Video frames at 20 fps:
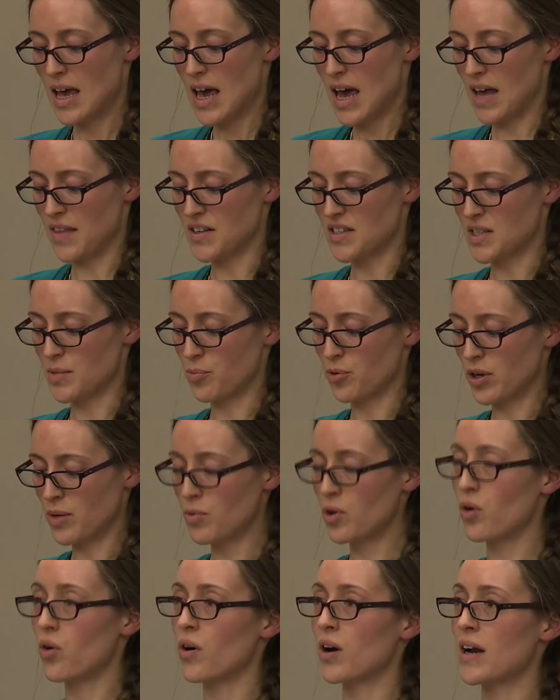And the Supreme
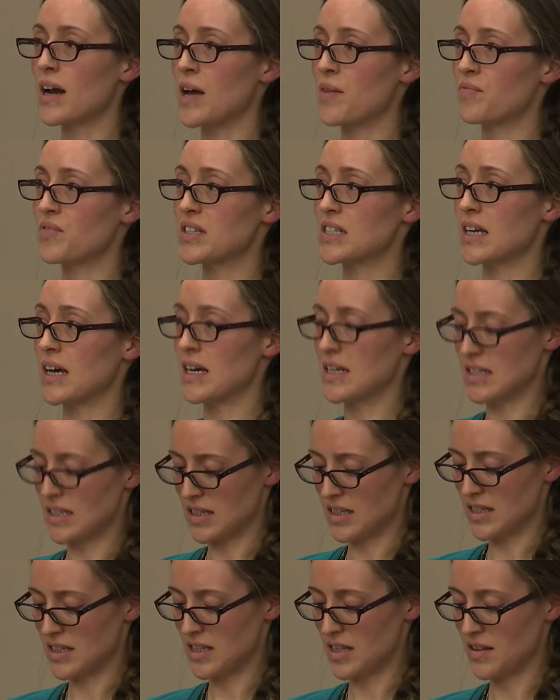Court emphasizes